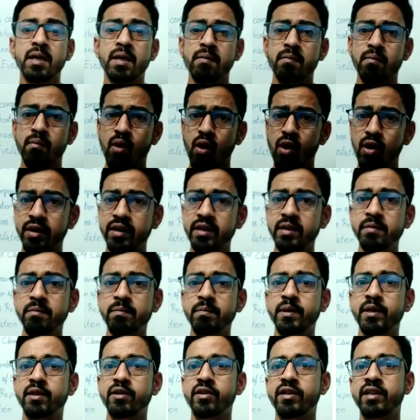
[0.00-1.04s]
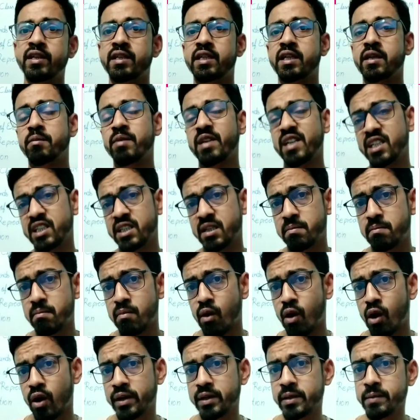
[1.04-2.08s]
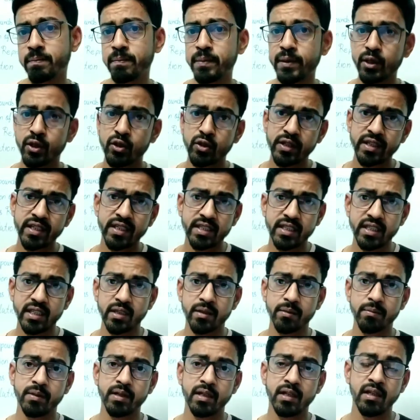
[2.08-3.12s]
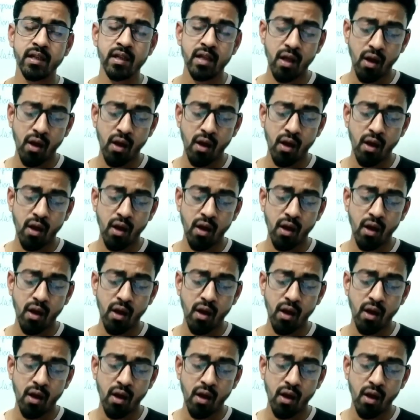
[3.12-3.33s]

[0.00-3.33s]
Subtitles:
Modern periodic table. In the modern periodic table,